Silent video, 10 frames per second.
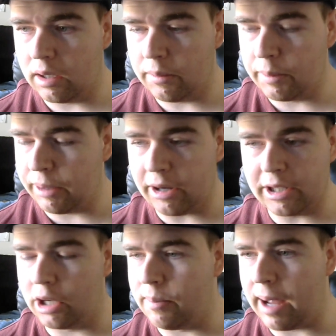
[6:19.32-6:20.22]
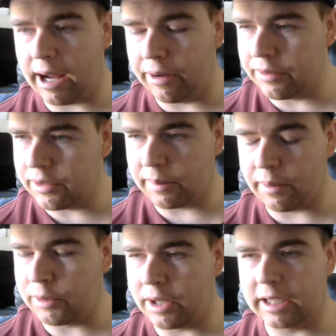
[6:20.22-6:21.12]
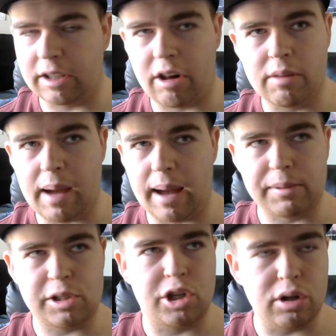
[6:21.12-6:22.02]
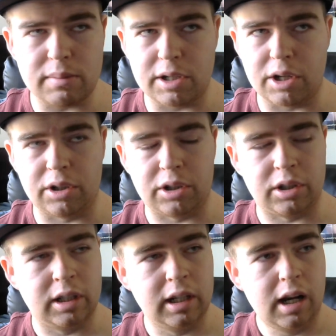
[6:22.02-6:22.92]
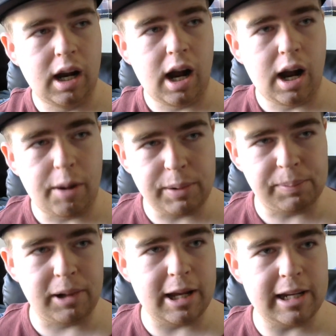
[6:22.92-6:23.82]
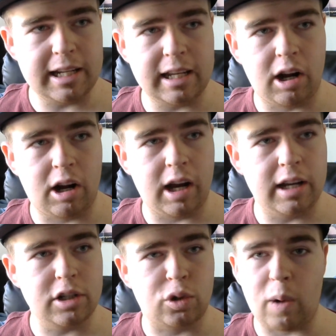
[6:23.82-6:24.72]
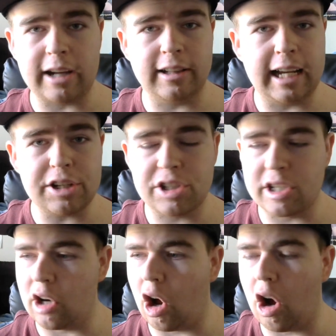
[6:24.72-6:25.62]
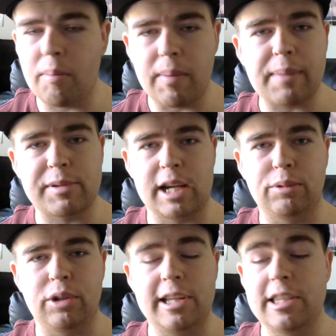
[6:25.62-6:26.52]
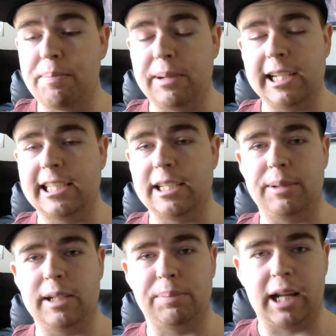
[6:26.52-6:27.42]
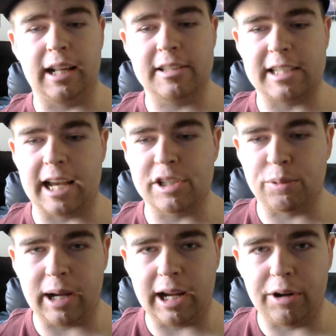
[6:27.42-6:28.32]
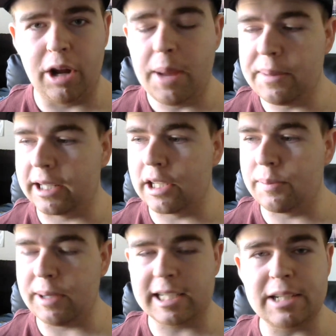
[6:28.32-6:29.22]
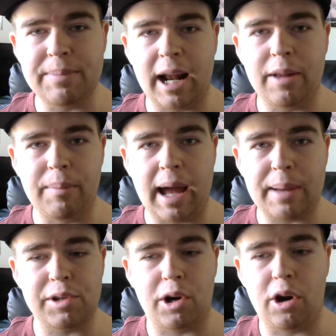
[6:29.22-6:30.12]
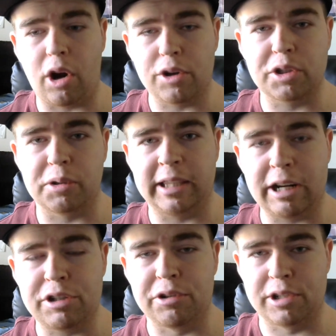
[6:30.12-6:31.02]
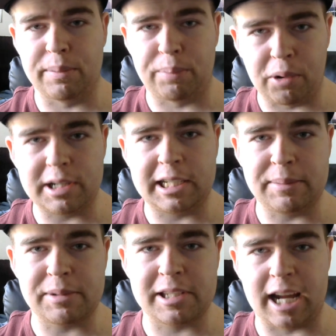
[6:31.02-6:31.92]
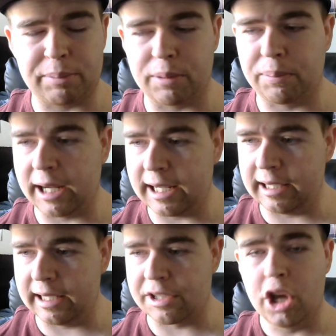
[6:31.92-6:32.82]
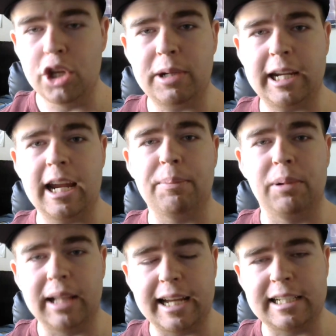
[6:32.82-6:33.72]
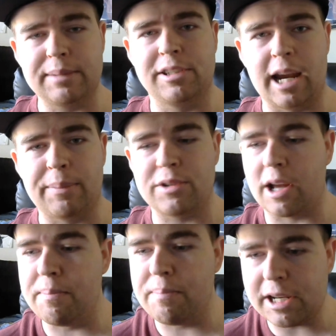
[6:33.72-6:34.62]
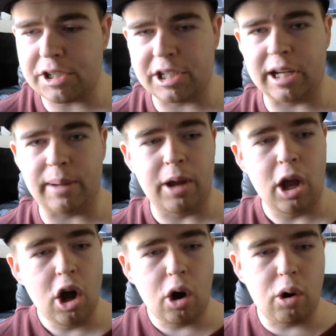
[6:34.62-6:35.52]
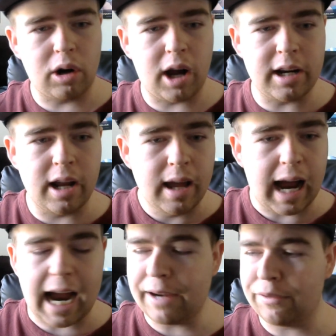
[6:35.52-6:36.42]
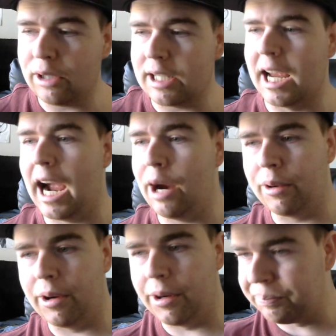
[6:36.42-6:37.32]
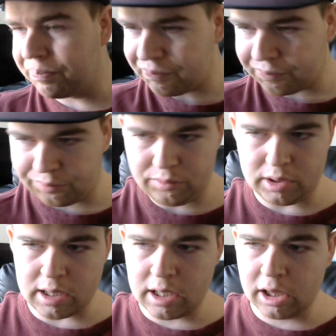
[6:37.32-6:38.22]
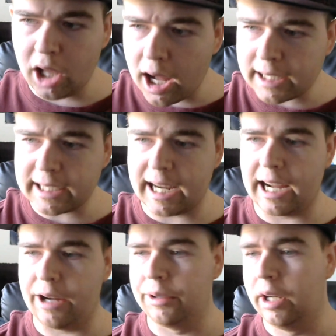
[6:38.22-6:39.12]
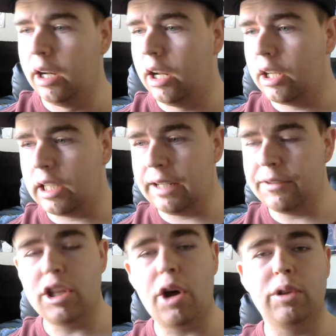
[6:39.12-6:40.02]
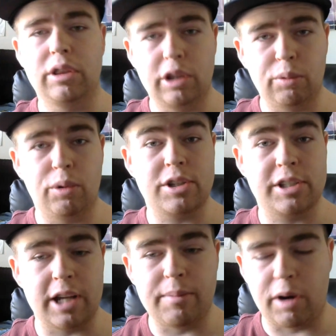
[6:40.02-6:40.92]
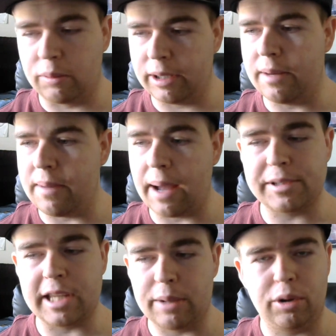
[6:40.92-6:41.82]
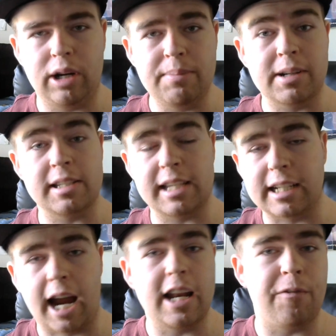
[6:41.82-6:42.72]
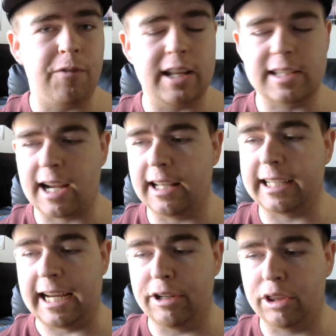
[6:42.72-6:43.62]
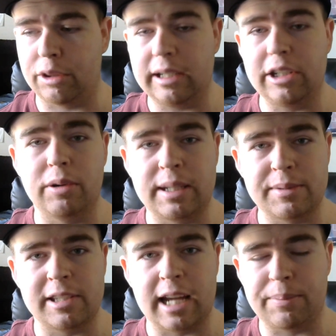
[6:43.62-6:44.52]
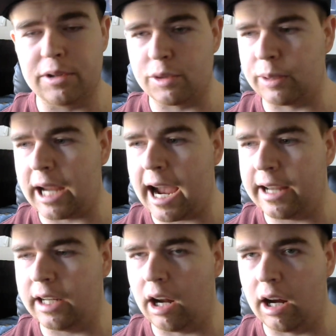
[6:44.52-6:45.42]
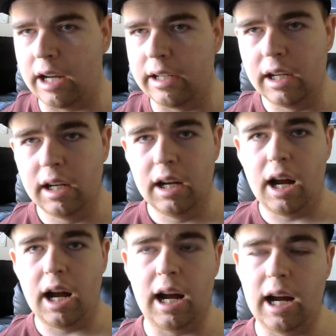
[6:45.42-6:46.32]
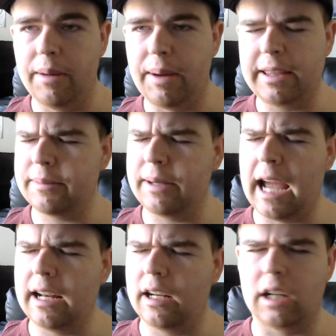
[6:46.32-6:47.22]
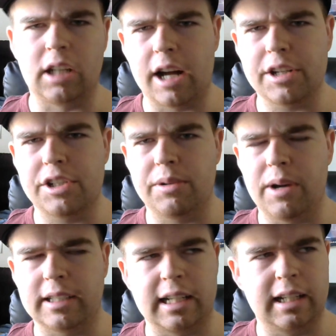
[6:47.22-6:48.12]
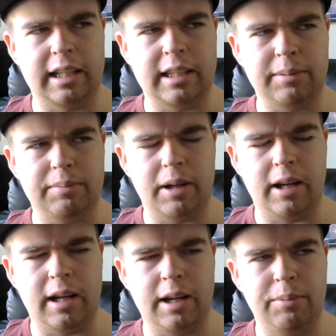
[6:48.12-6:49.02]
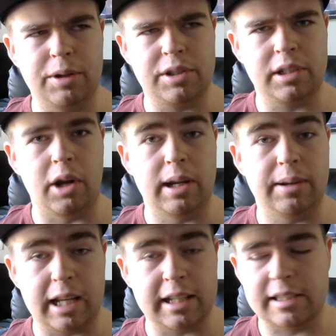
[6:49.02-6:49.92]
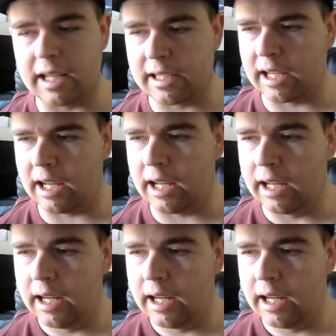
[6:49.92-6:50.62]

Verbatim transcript: Burial Mounds, I'm trying to think of all the maps, Terminal, we played it on Coagulation, all maps that were in the B T B playlist as well, because Big Team Battle maps are also there to support Team Sniper playlists. You can't play Team Snipers on Midship or on Ivory Tower, Lockout, even though there were some arena maps that were in because they kind of fit. It's kind of like Halo three, you know, Team Snipers, we had it on, um, I think we had it on Construct, I, I think, uh, which, you know, it, it's, it's a...